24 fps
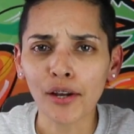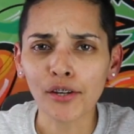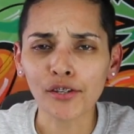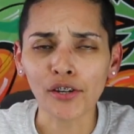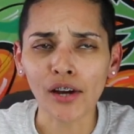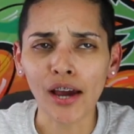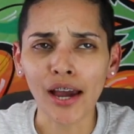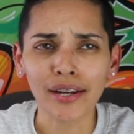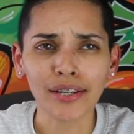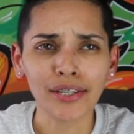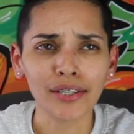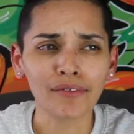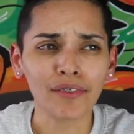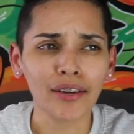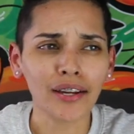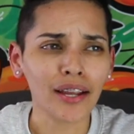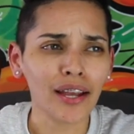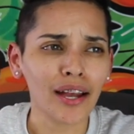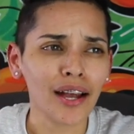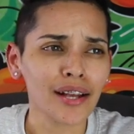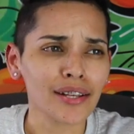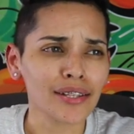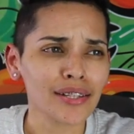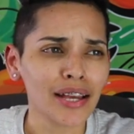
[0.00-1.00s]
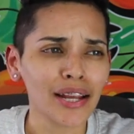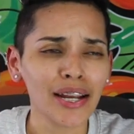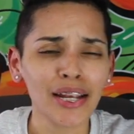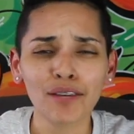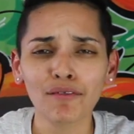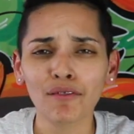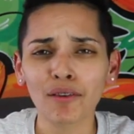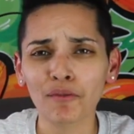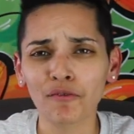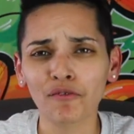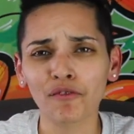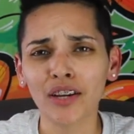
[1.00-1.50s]
me attractive, I guess. I
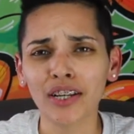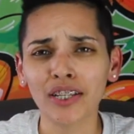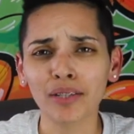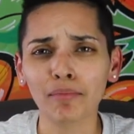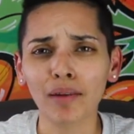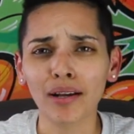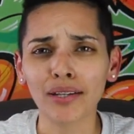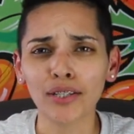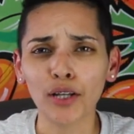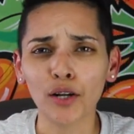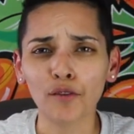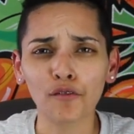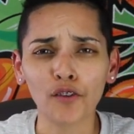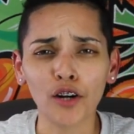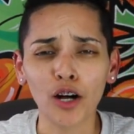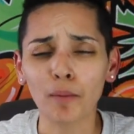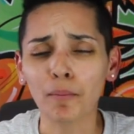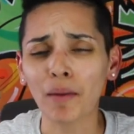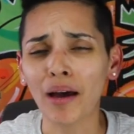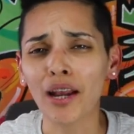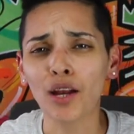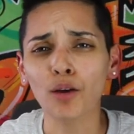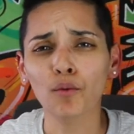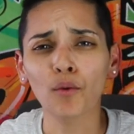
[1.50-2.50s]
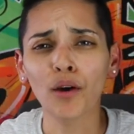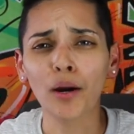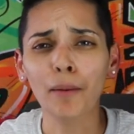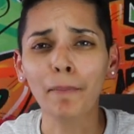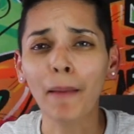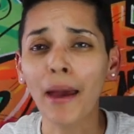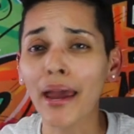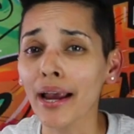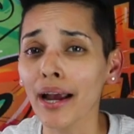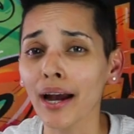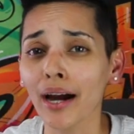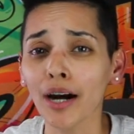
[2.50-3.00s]
didn't even fix myself up. I didn't wear
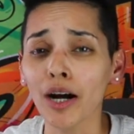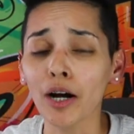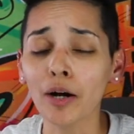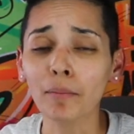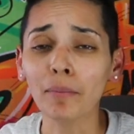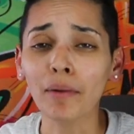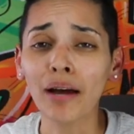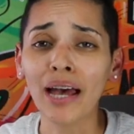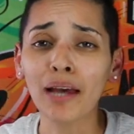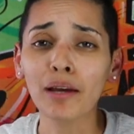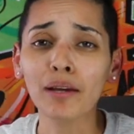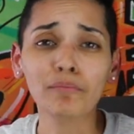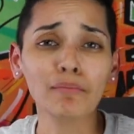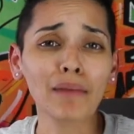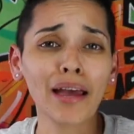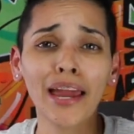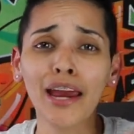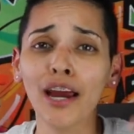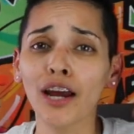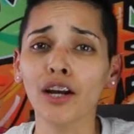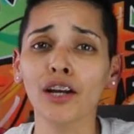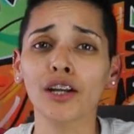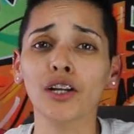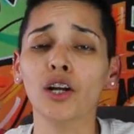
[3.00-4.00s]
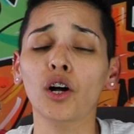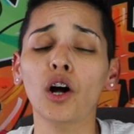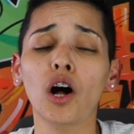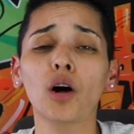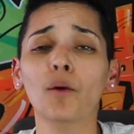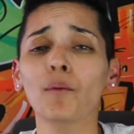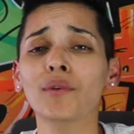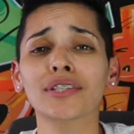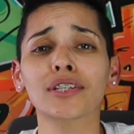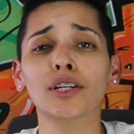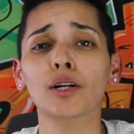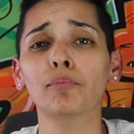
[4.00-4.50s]
makeup. I had my hair
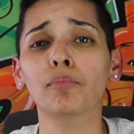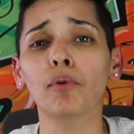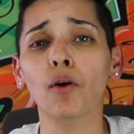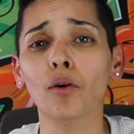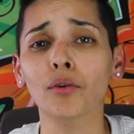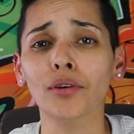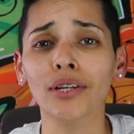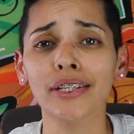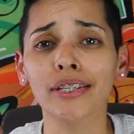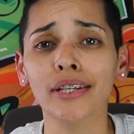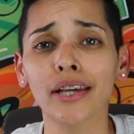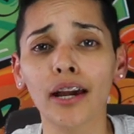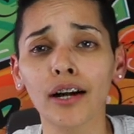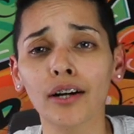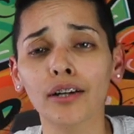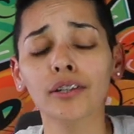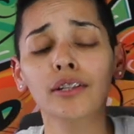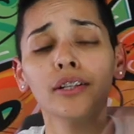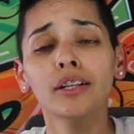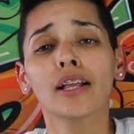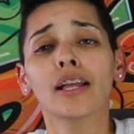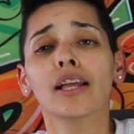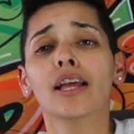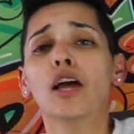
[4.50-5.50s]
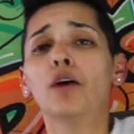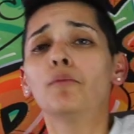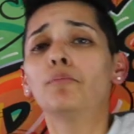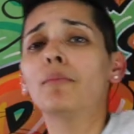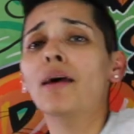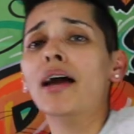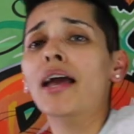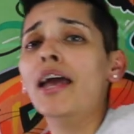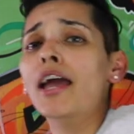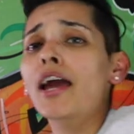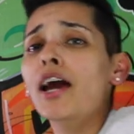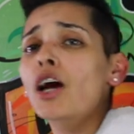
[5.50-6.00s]
always in a ponytail.
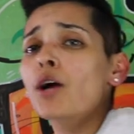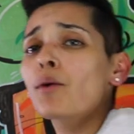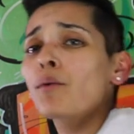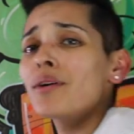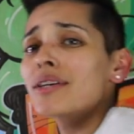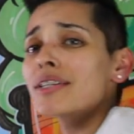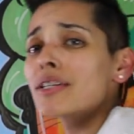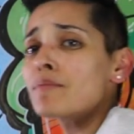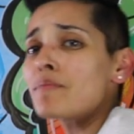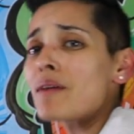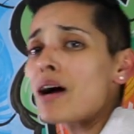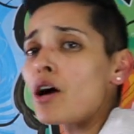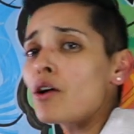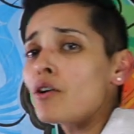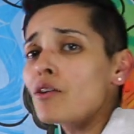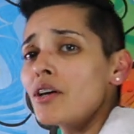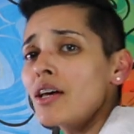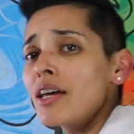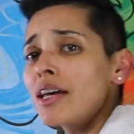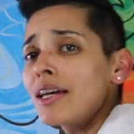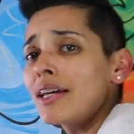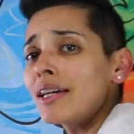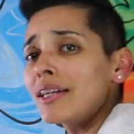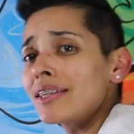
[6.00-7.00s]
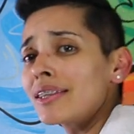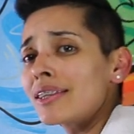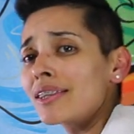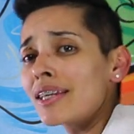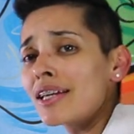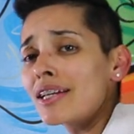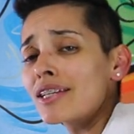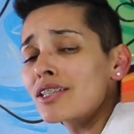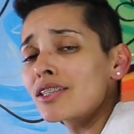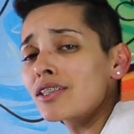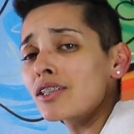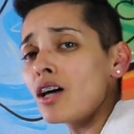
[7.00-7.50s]
My hair was about
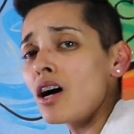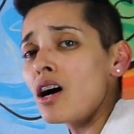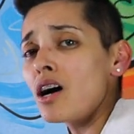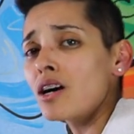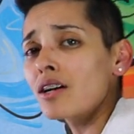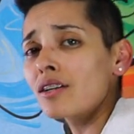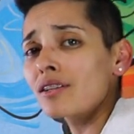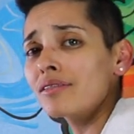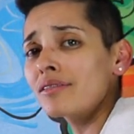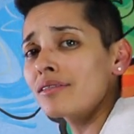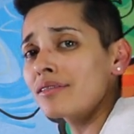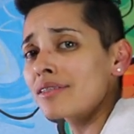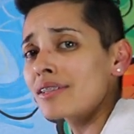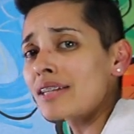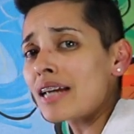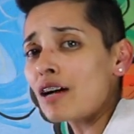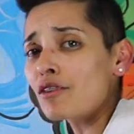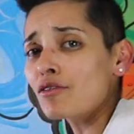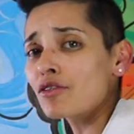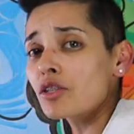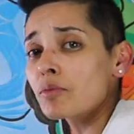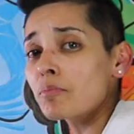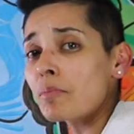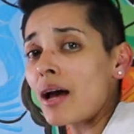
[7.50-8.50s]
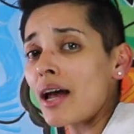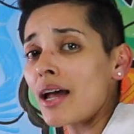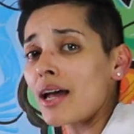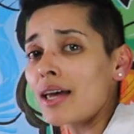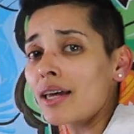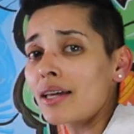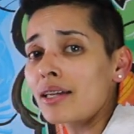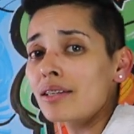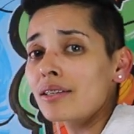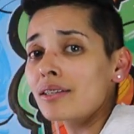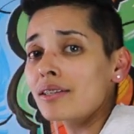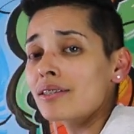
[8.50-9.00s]
this long down to
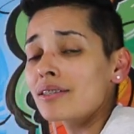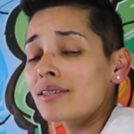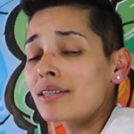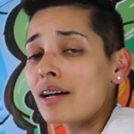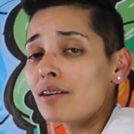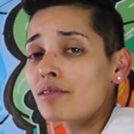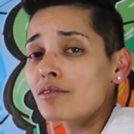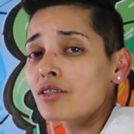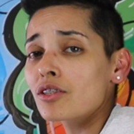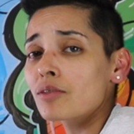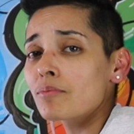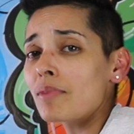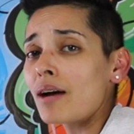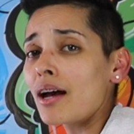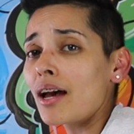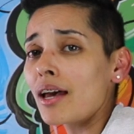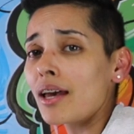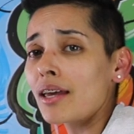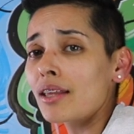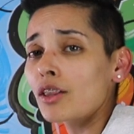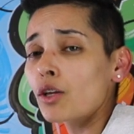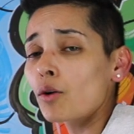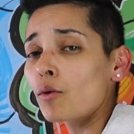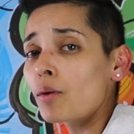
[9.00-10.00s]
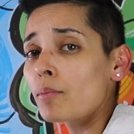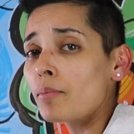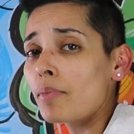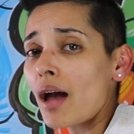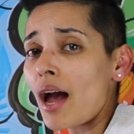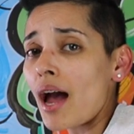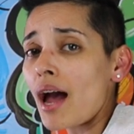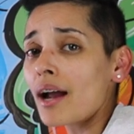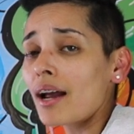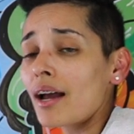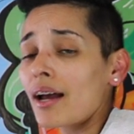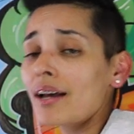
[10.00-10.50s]
my lower
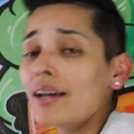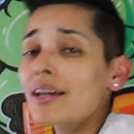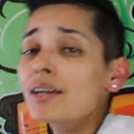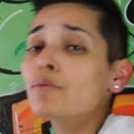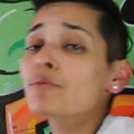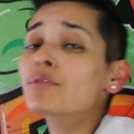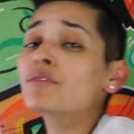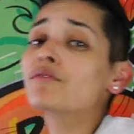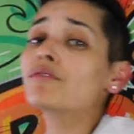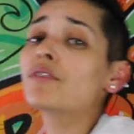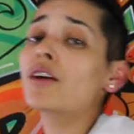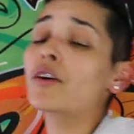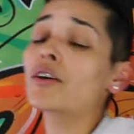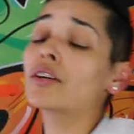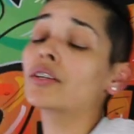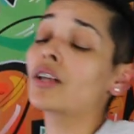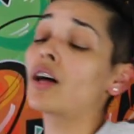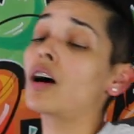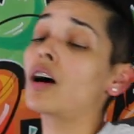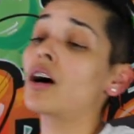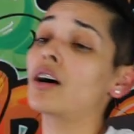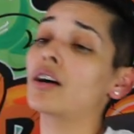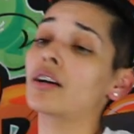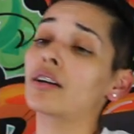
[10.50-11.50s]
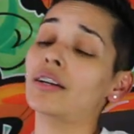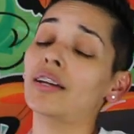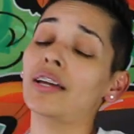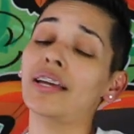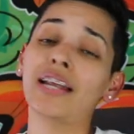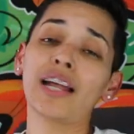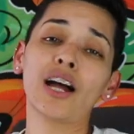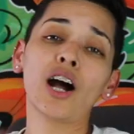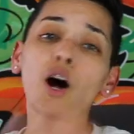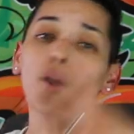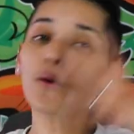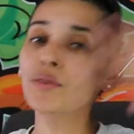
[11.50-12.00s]
back. It was very long.
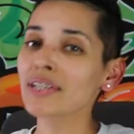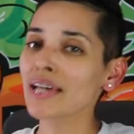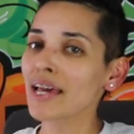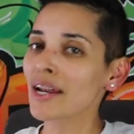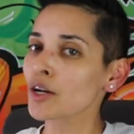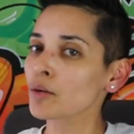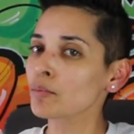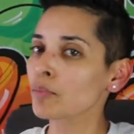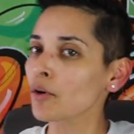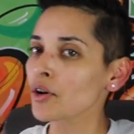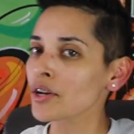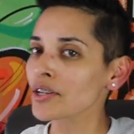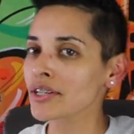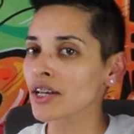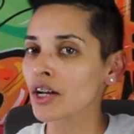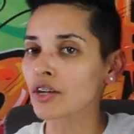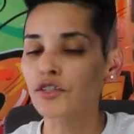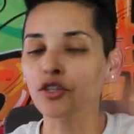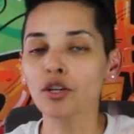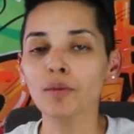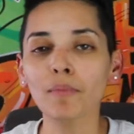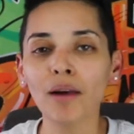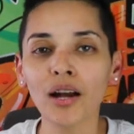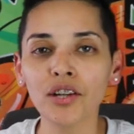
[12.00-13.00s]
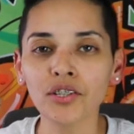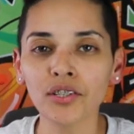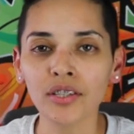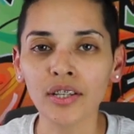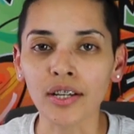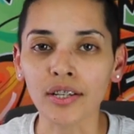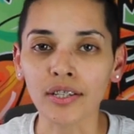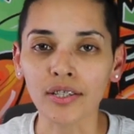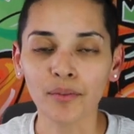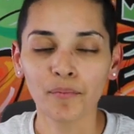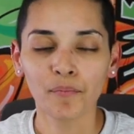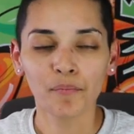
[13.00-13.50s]
And I always had it in a ponytail. So imagine
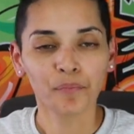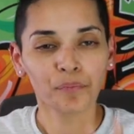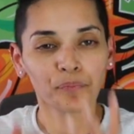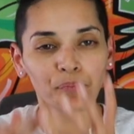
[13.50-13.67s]
this.